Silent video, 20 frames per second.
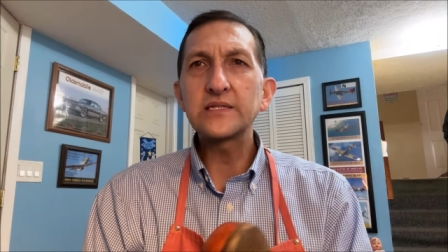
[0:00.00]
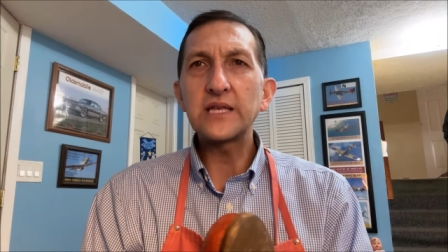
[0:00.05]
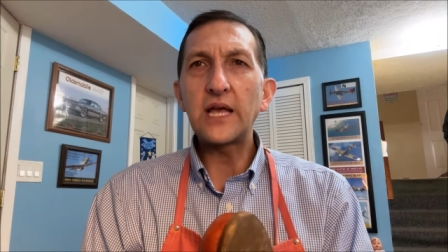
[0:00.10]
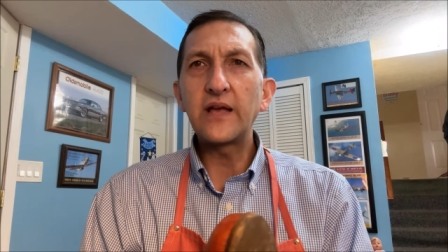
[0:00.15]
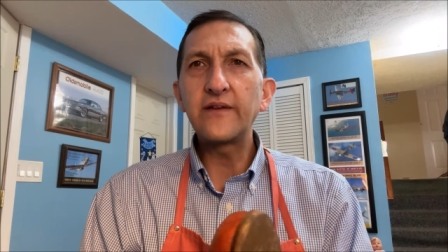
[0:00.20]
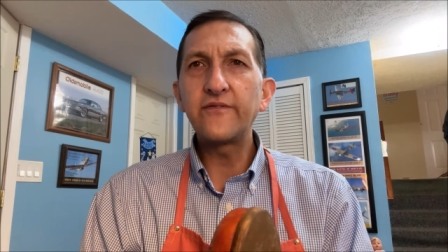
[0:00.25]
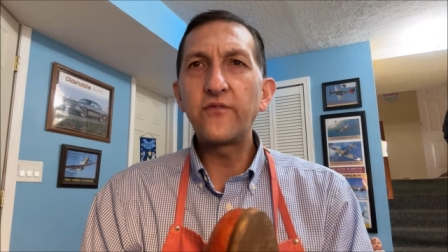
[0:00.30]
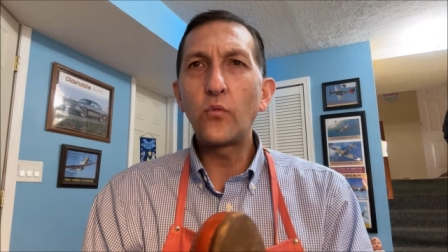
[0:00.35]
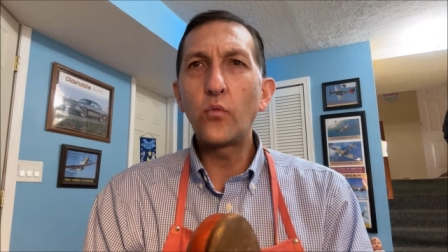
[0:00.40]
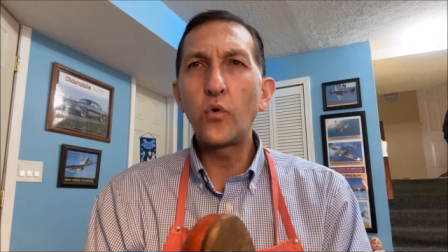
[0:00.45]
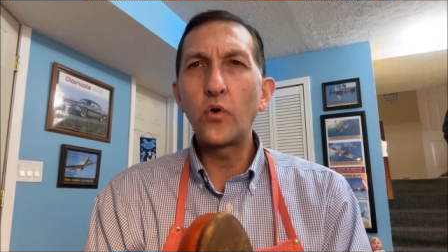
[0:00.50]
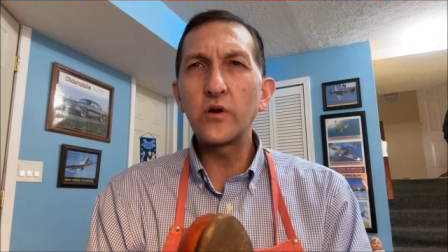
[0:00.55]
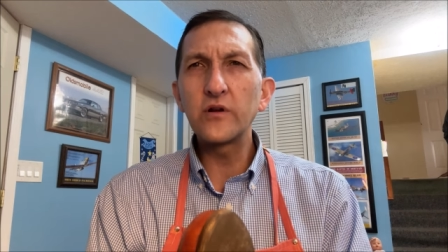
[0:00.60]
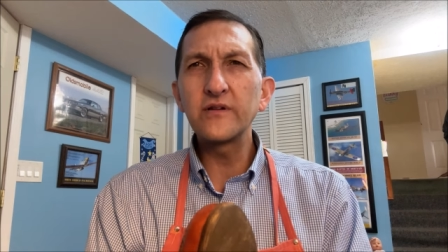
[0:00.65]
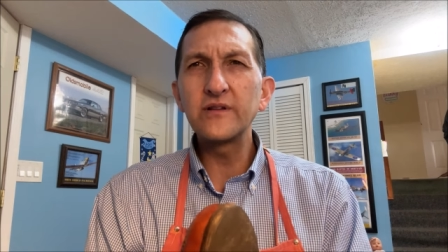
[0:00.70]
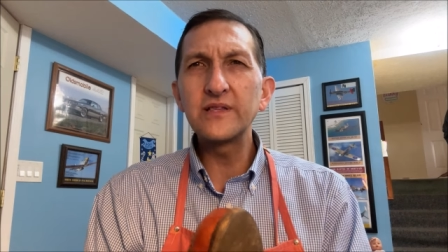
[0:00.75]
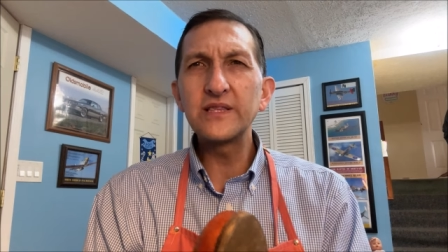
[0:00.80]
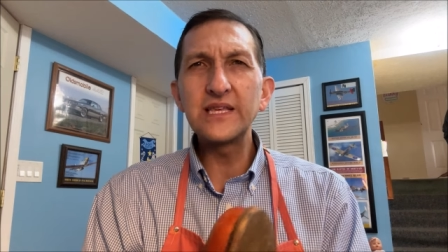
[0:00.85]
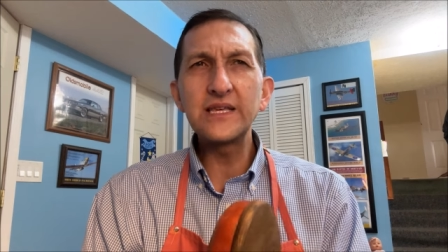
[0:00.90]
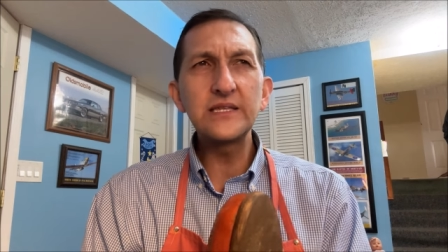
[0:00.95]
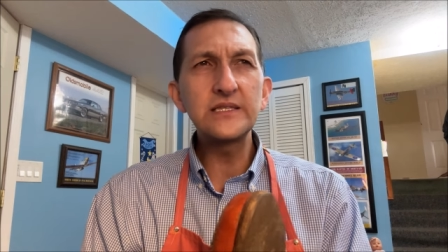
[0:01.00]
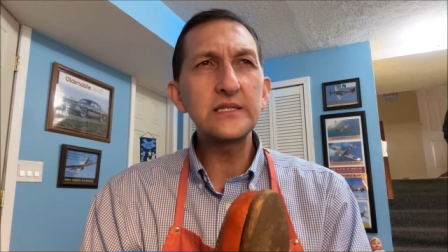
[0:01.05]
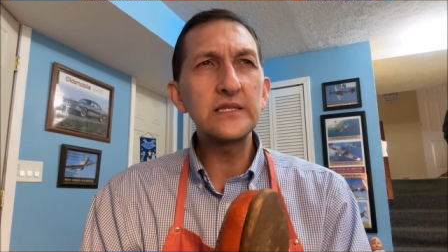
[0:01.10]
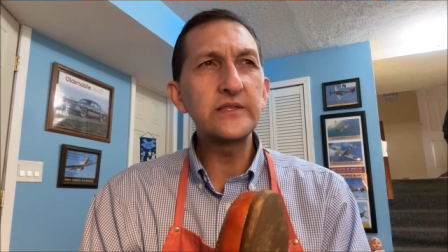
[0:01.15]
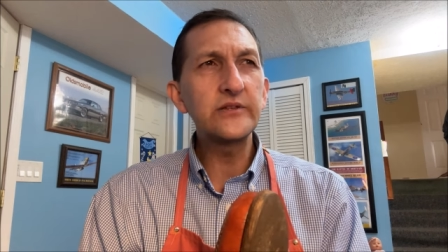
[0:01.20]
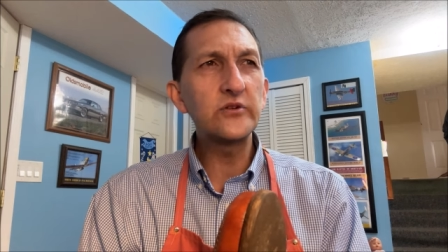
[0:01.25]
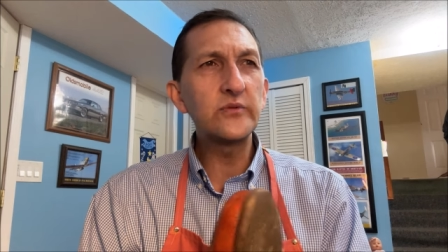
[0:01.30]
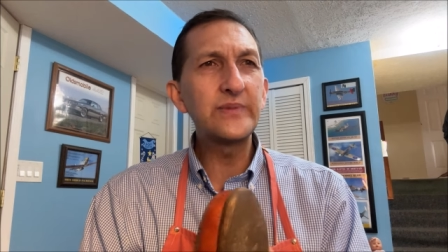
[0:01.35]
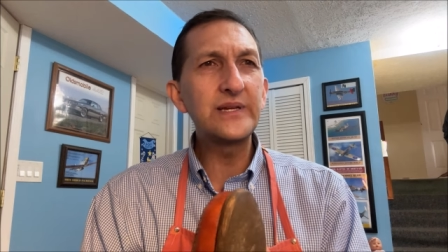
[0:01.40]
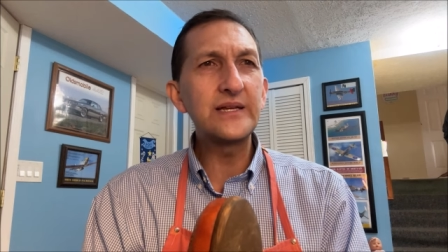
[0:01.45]
I've worn these a
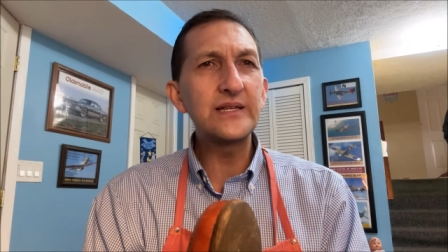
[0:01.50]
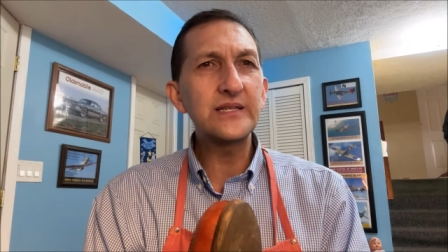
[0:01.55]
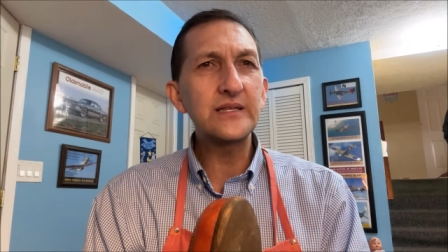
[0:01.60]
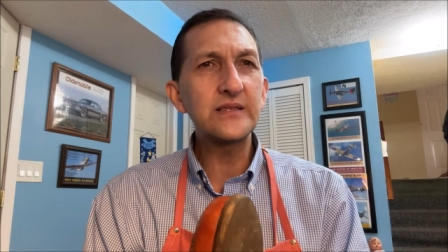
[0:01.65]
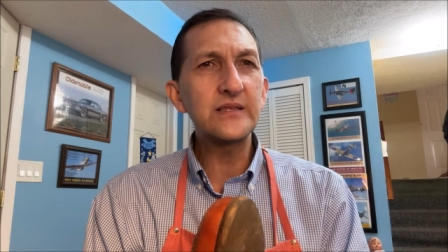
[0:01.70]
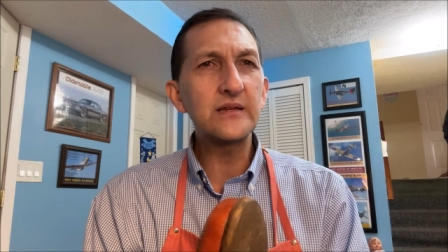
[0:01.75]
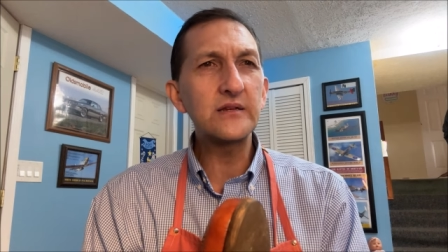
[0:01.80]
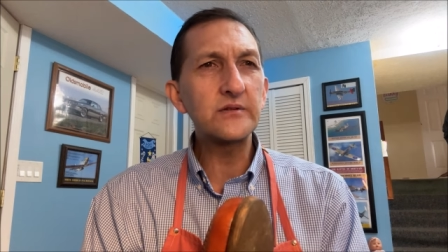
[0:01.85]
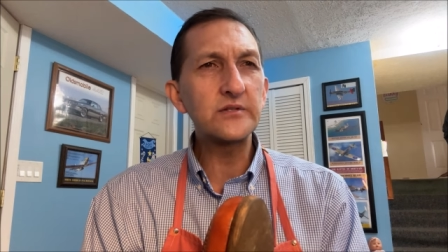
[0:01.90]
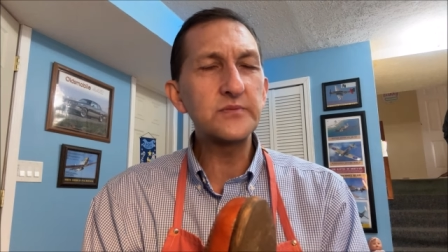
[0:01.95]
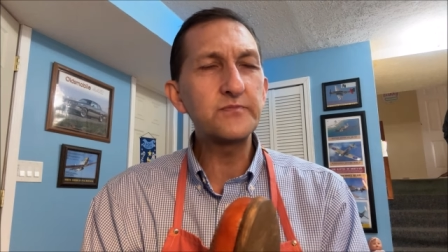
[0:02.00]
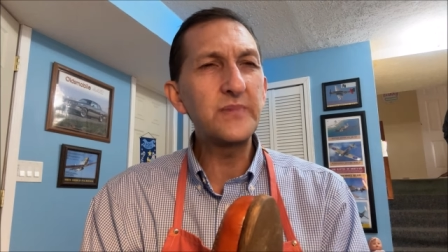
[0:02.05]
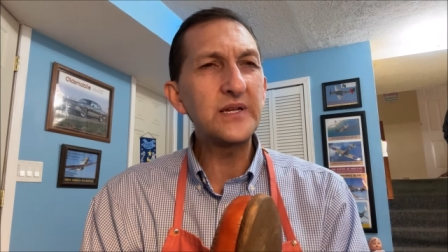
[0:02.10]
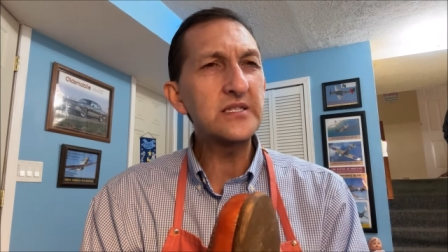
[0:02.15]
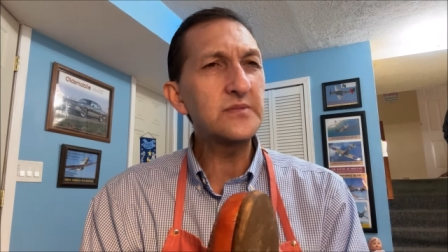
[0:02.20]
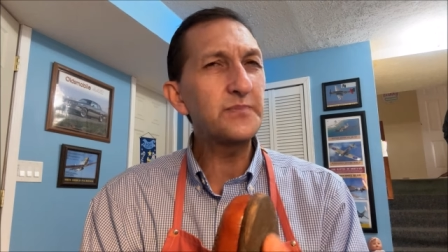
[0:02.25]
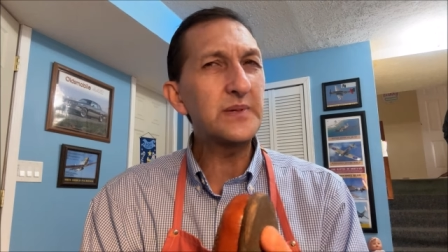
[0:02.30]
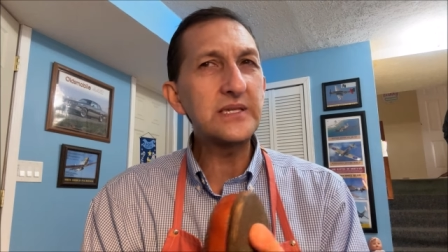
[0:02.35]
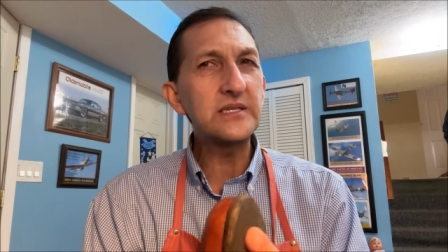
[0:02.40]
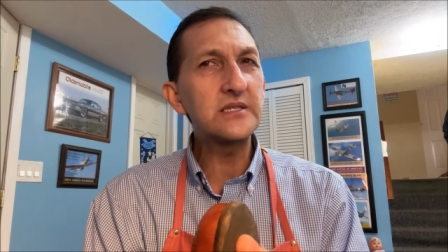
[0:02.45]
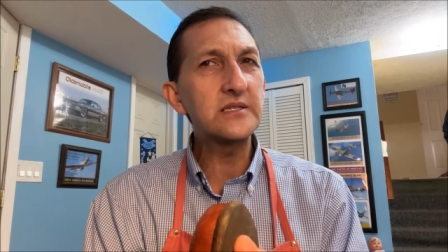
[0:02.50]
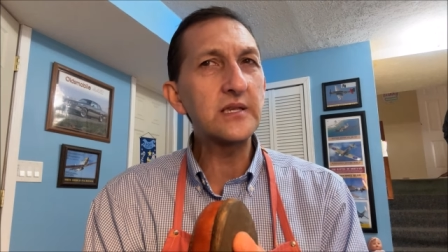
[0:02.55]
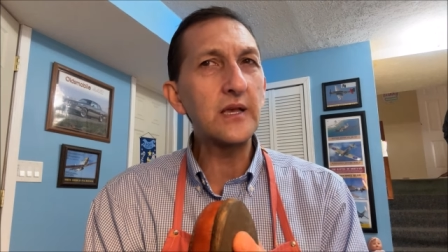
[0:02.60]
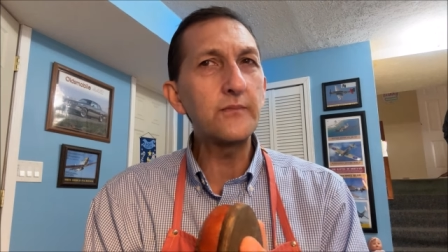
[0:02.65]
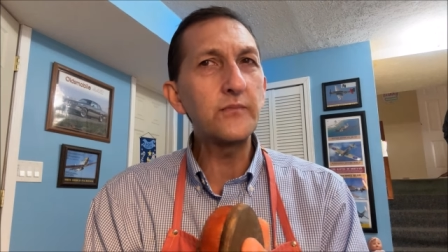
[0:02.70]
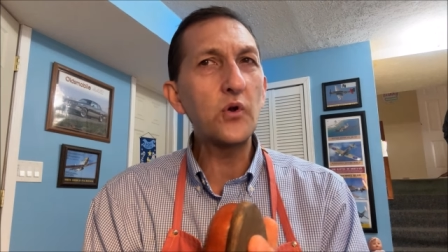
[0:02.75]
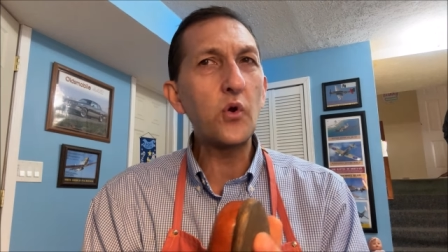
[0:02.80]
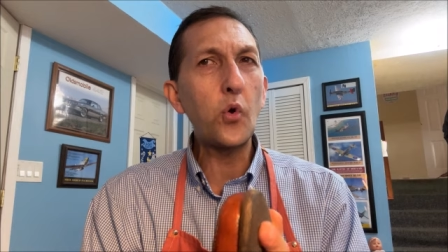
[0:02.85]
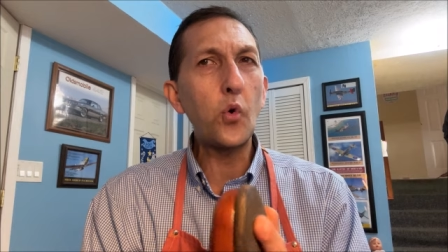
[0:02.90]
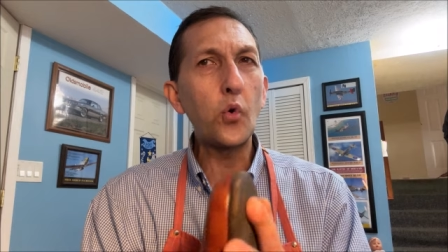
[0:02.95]
little bit. There must be
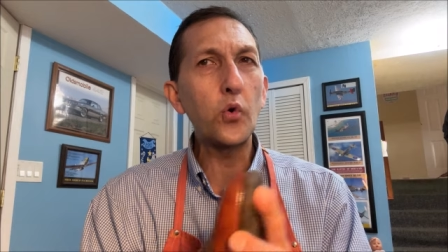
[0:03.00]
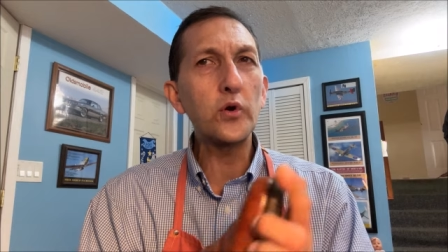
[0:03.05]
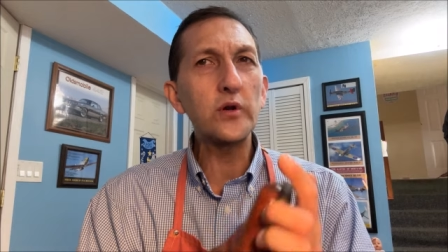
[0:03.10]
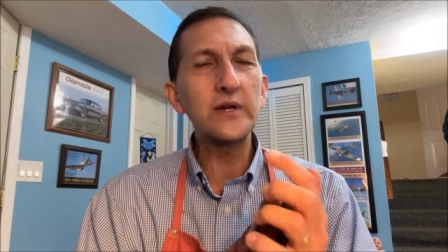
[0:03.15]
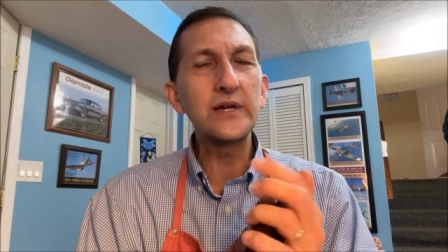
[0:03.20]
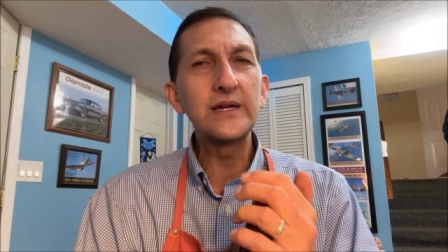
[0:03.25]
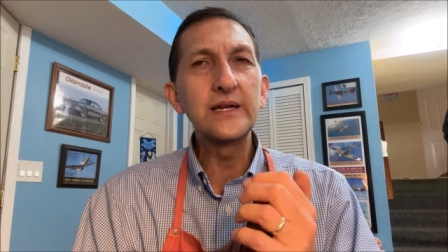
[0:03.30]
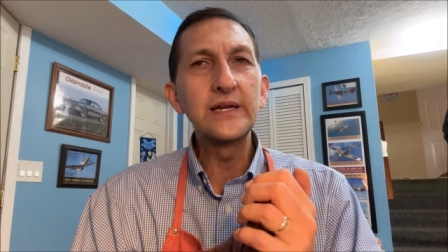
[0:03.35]
some cork.